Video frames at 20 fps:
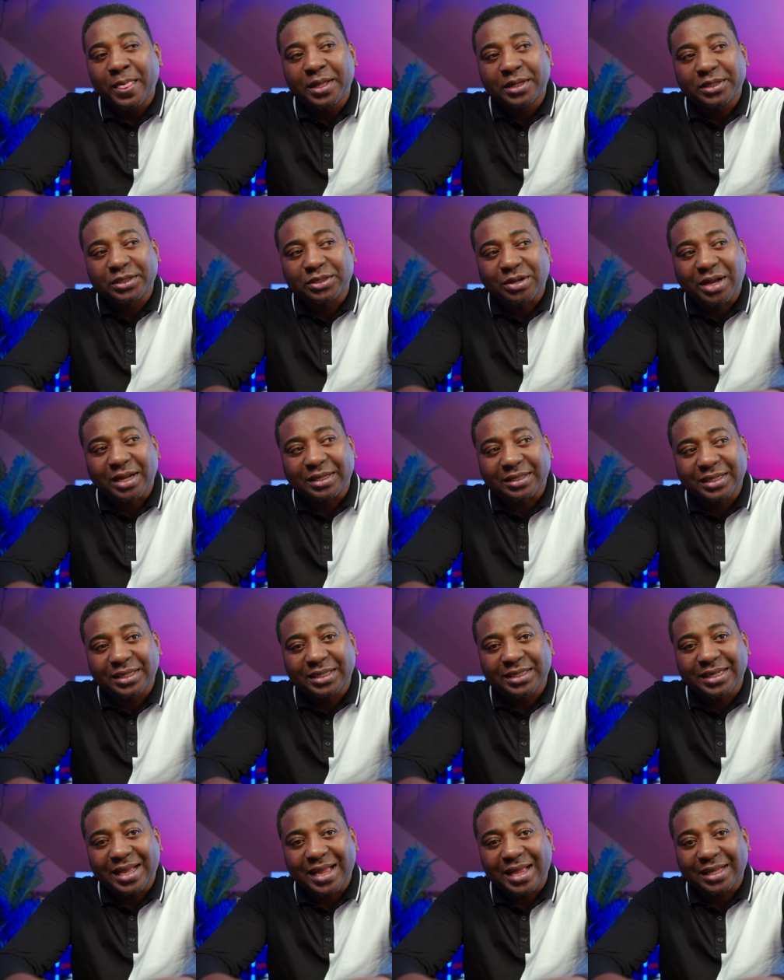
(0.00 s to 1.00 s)
So I
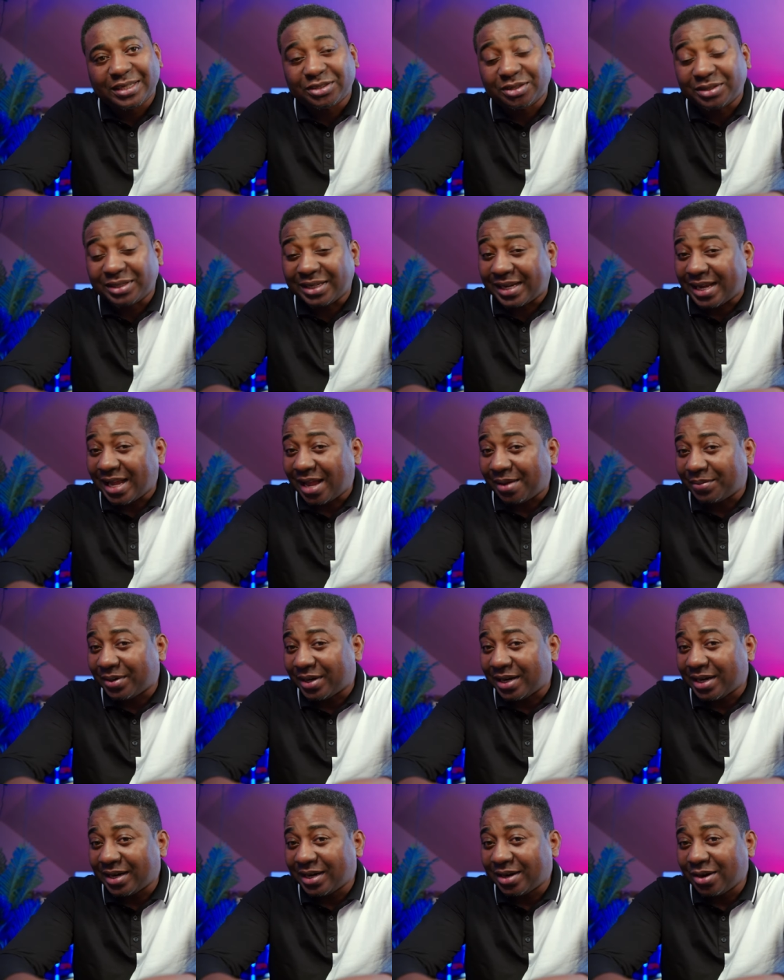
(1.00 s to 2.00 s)
think hands on the
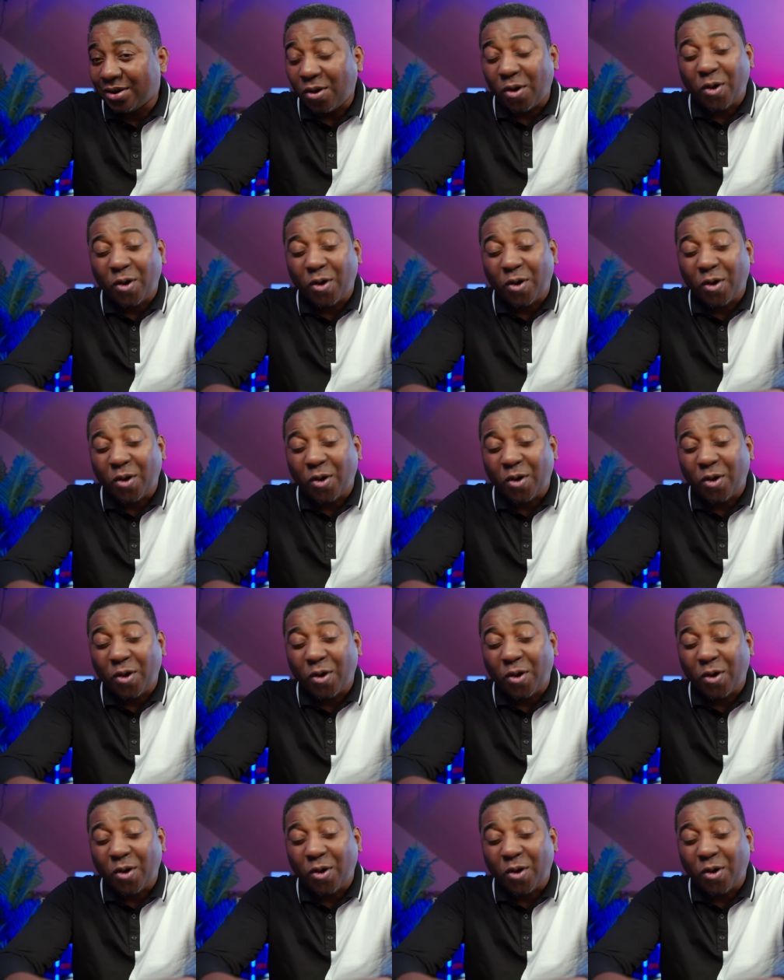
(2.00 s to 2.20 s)
camera